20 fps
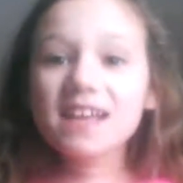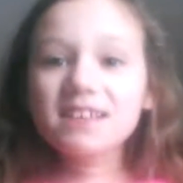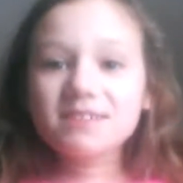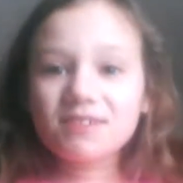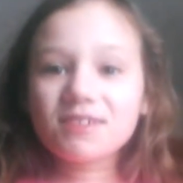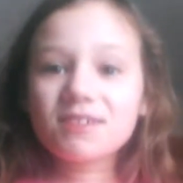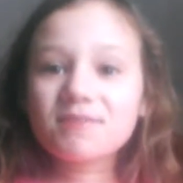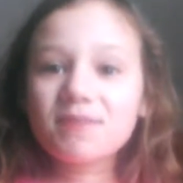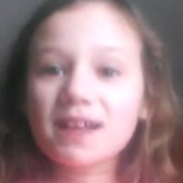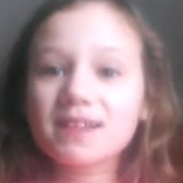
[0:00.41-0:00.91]

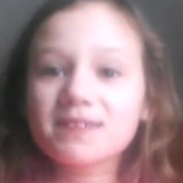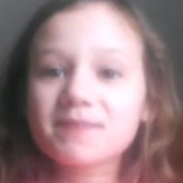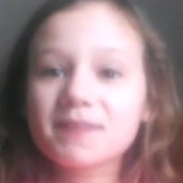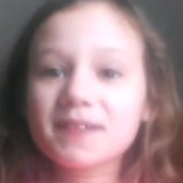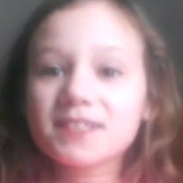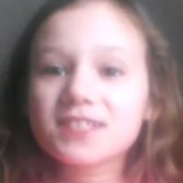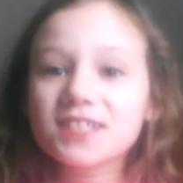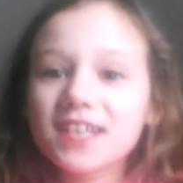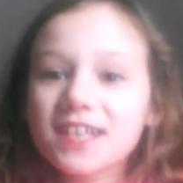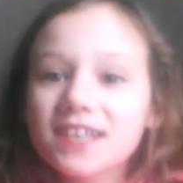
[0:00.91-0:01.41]
guys, welcome back to
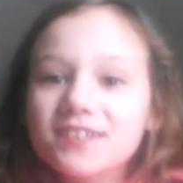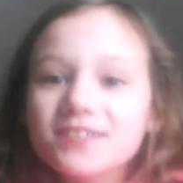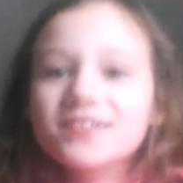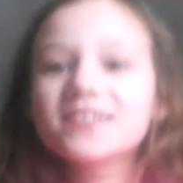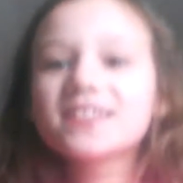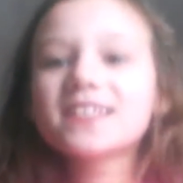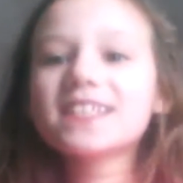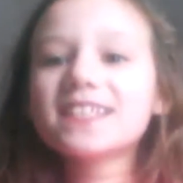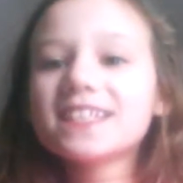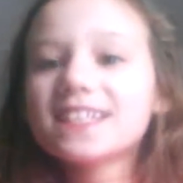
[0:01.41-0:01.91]
my
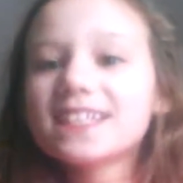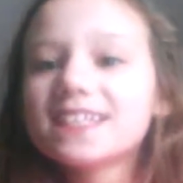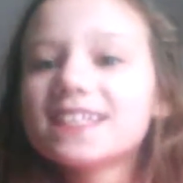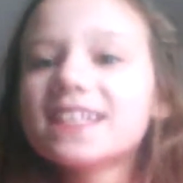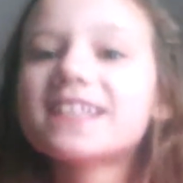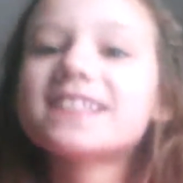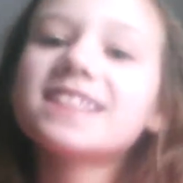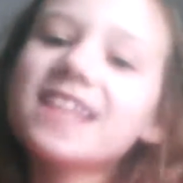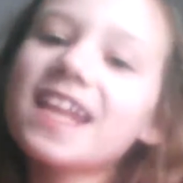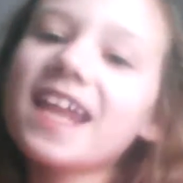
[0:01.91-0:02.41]

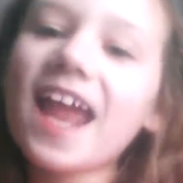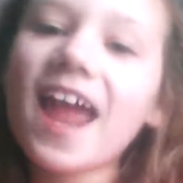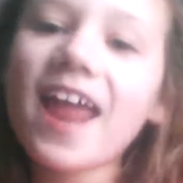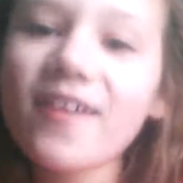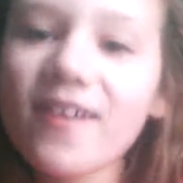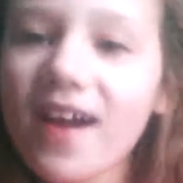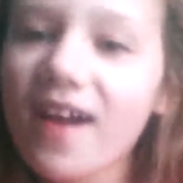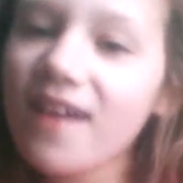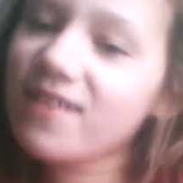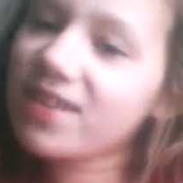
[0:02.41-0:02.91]
channel, and today I
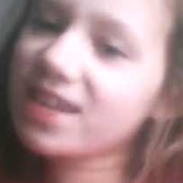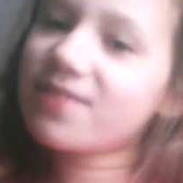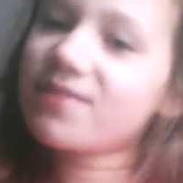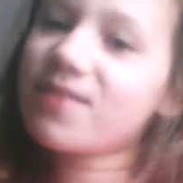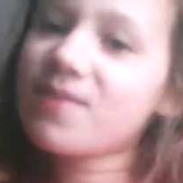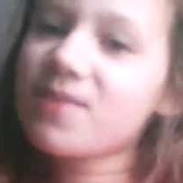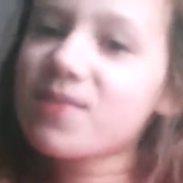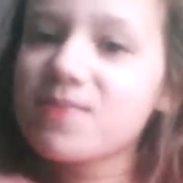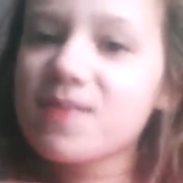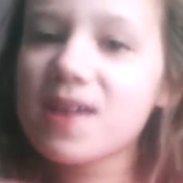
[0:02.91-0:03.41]
don't have
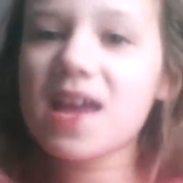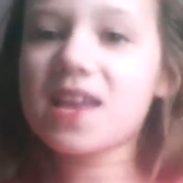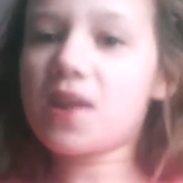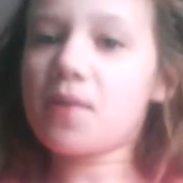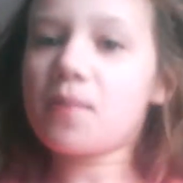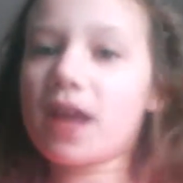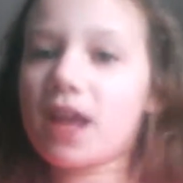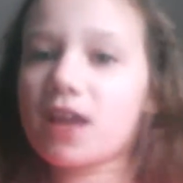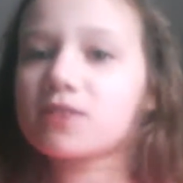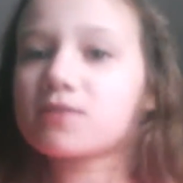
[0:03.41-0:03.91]
anyone with me. I
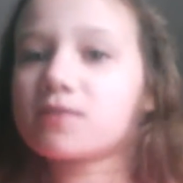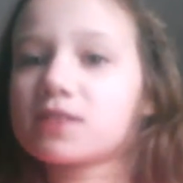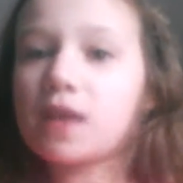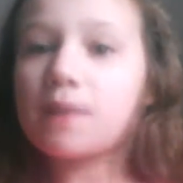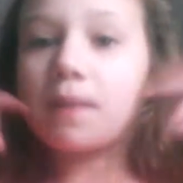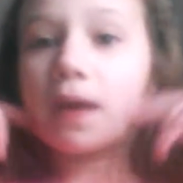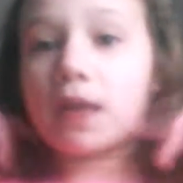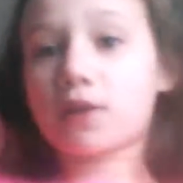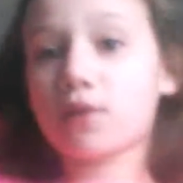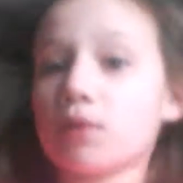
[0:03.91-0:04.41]
know my hair's was
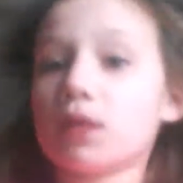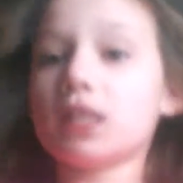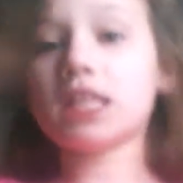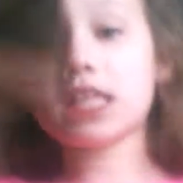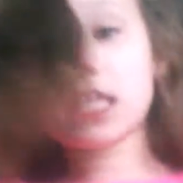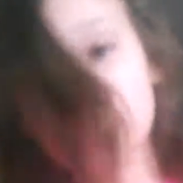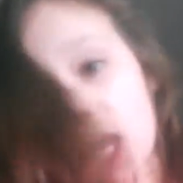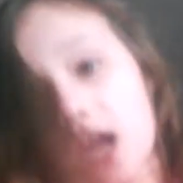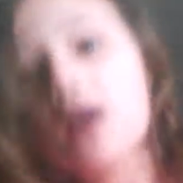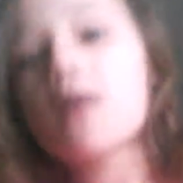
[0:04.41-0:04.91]
up, I don't
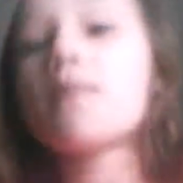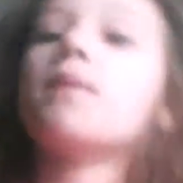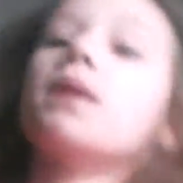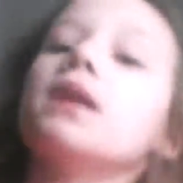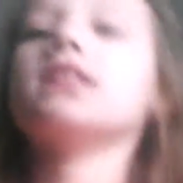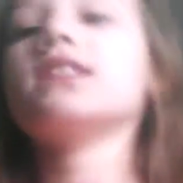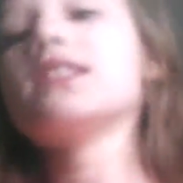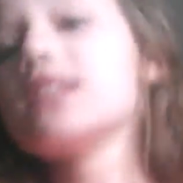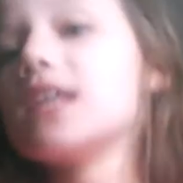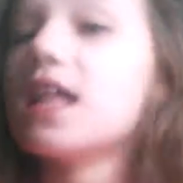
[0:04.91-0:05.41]
really care, but
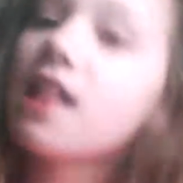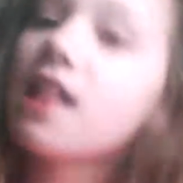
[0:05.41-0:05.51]
it